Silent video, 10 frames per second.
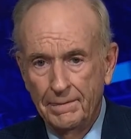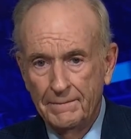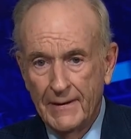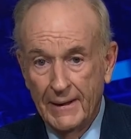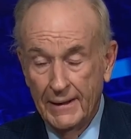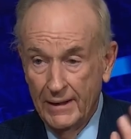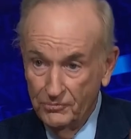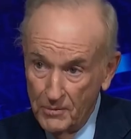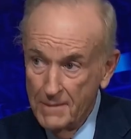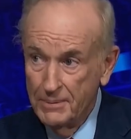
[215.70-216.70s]
Okay, he asked
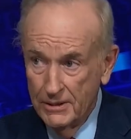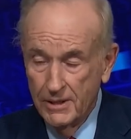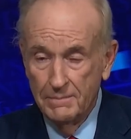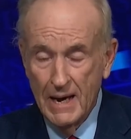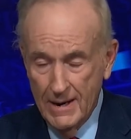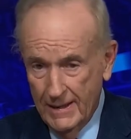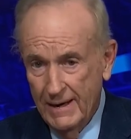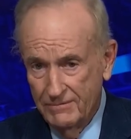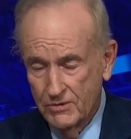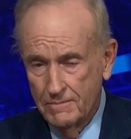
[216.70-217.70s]
my opinion about it, and I
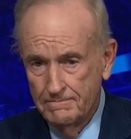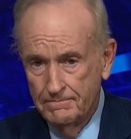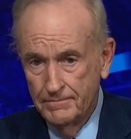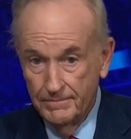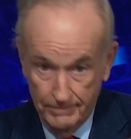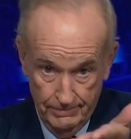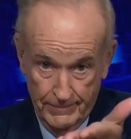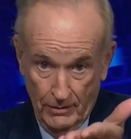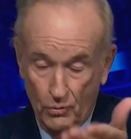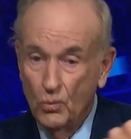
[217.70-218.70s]
gave it to him.
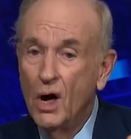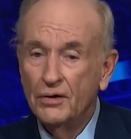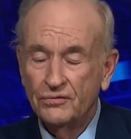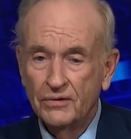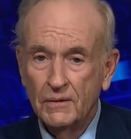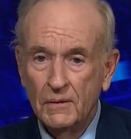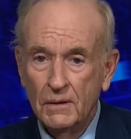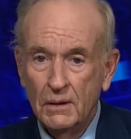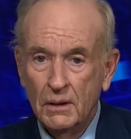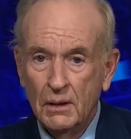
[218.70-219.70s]
There it was.
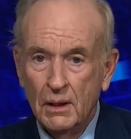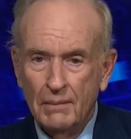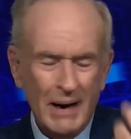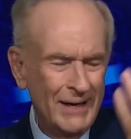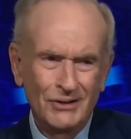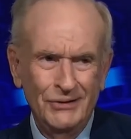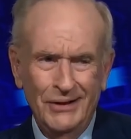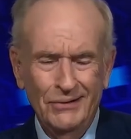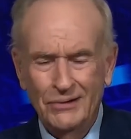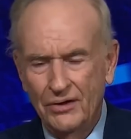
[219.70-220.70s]
And Biden couldn't
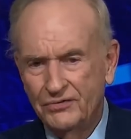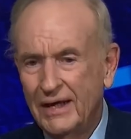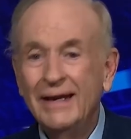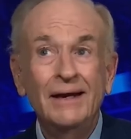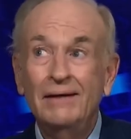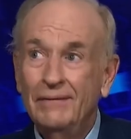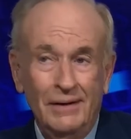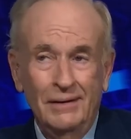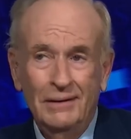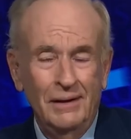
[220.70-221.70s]
care less. He didn't
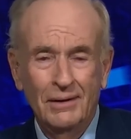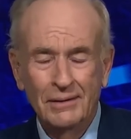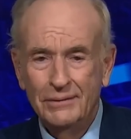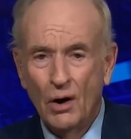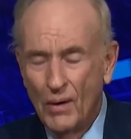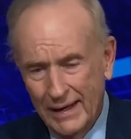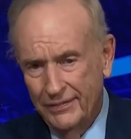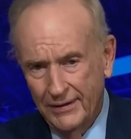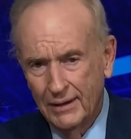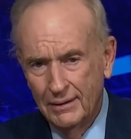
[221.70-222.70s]
even, know anything.